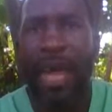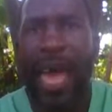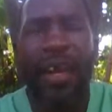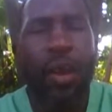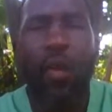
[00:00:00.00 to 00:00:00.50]

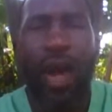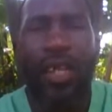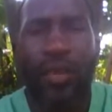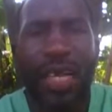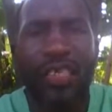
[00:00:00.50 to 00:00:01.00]
I don't
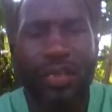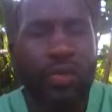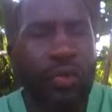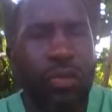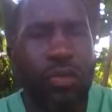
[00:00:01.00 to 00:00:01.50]
want to
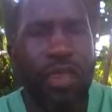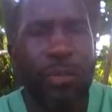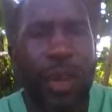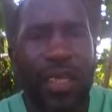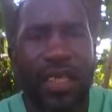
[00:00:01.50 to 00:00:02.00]
assume the
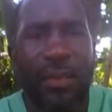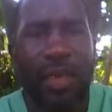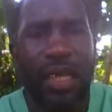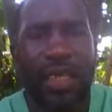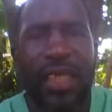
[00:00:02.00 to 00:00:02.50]

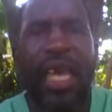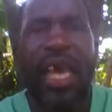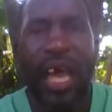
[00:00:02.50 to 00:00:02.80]
responsibility